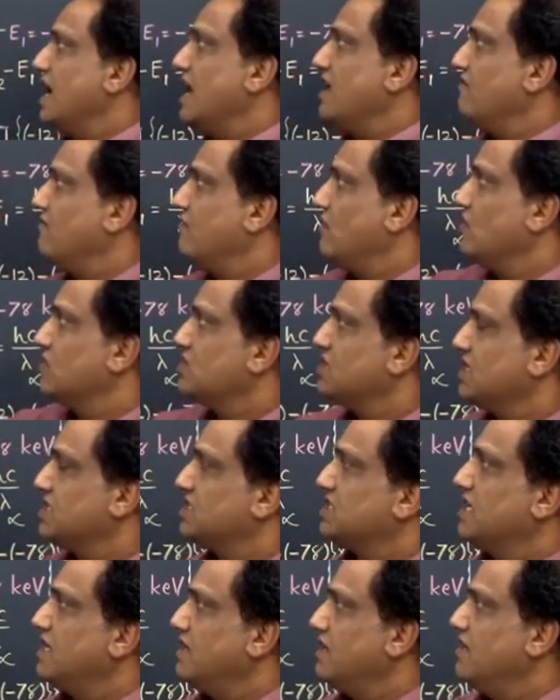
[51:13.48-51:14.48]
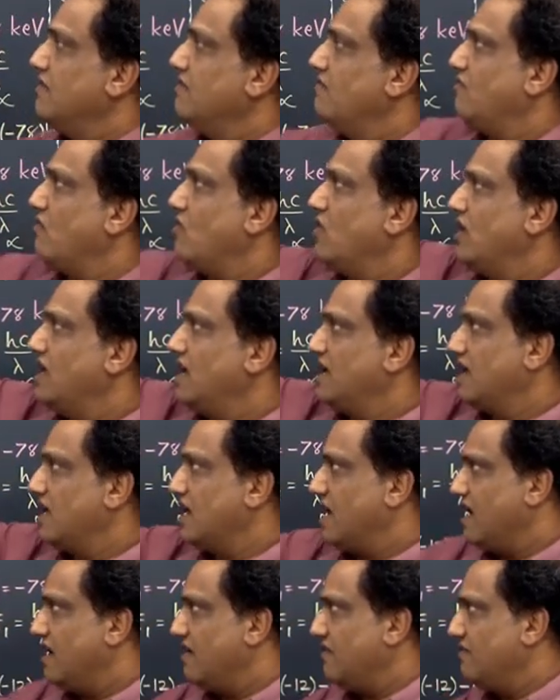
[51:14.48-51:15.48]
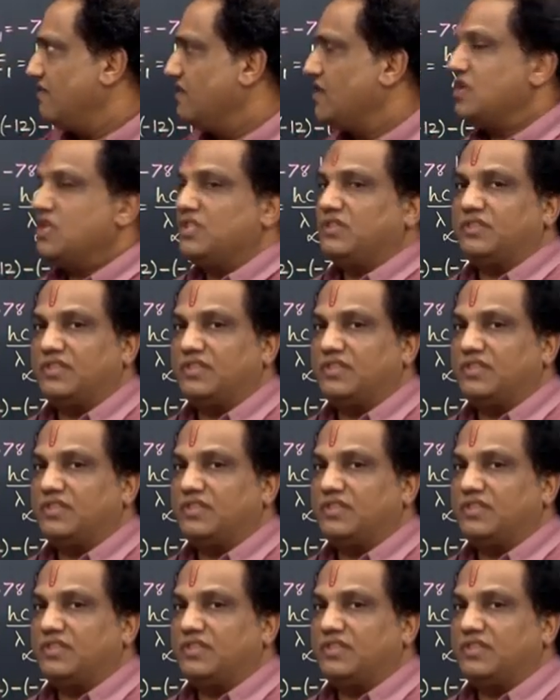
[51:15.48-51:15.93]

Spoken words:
And for such a falling graph,